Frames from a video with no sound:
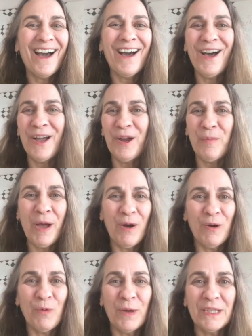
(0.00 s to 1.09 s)
a higher
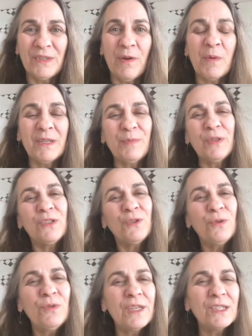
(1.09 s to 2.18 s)
power wants from us. But the
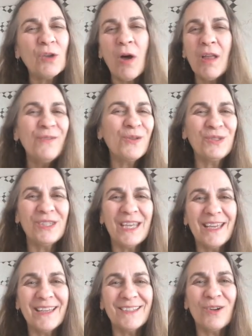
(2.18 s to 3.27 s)
truth is, all of those
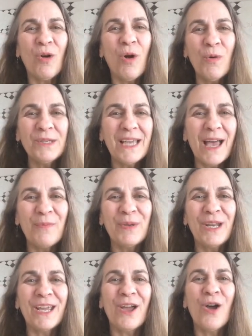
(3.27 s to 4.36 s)
things are always
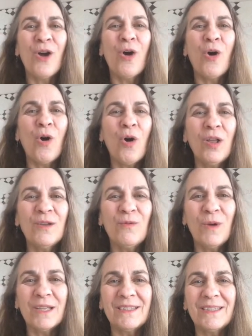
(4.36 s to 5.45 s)
happening all at
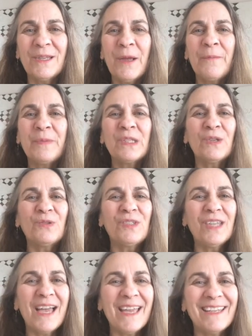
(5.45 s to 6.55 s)
once. So,
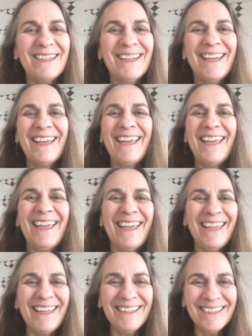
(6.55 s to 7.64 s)
sight,
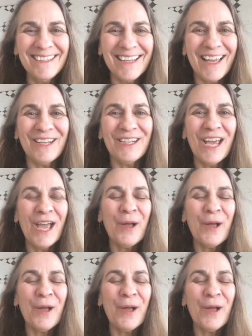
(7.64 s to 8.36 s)
insight,